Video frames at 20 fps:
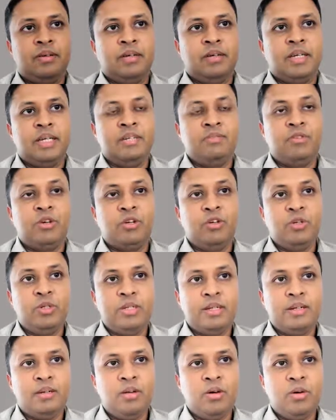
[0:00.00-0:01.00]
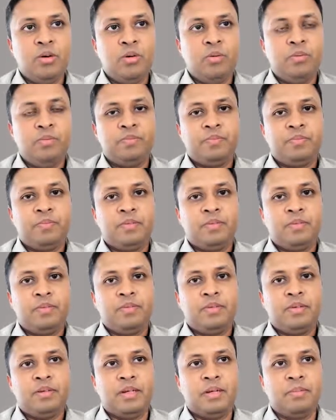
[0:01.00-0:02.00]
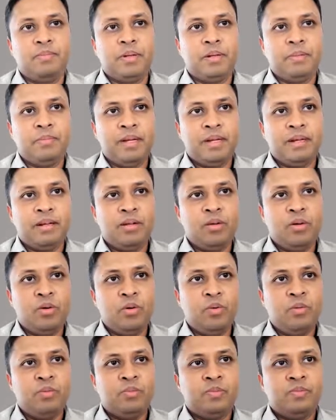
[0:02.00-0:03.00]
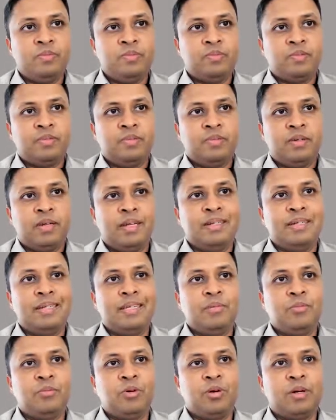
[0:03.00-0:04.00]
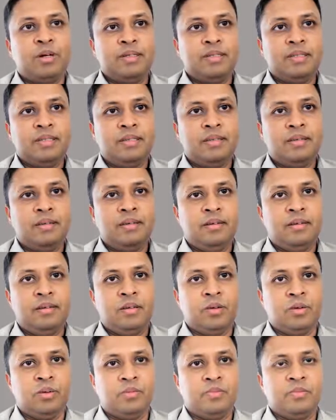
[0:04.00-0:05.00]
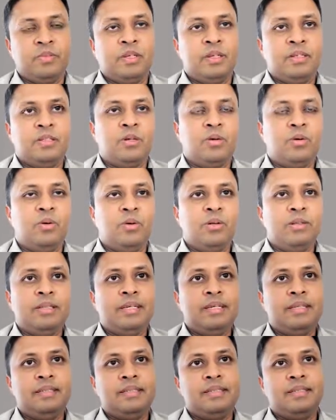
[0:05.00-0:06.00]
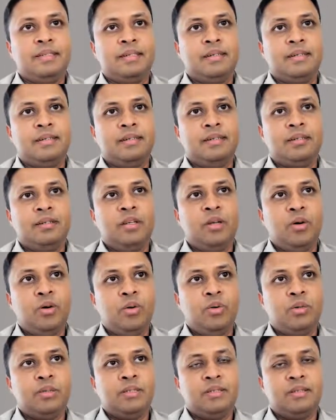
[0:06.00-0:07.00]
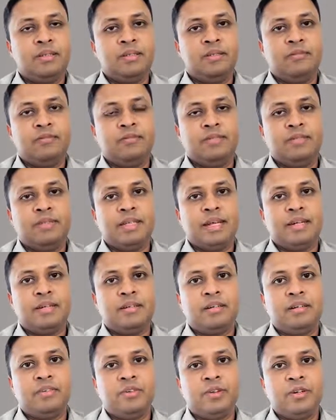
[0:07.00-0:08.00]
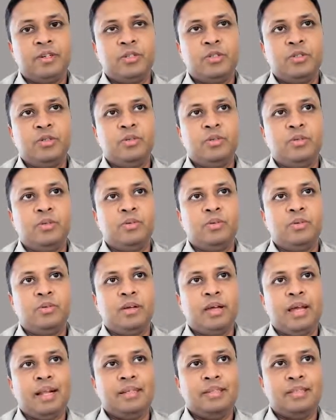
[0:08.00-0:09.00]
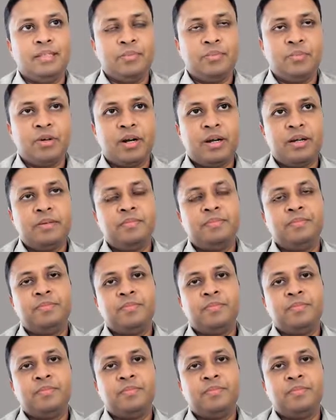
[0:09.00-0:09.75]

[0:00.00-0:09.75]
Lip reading: involution law, complement law, and De Morgan's law. So all these laws that refer to algebra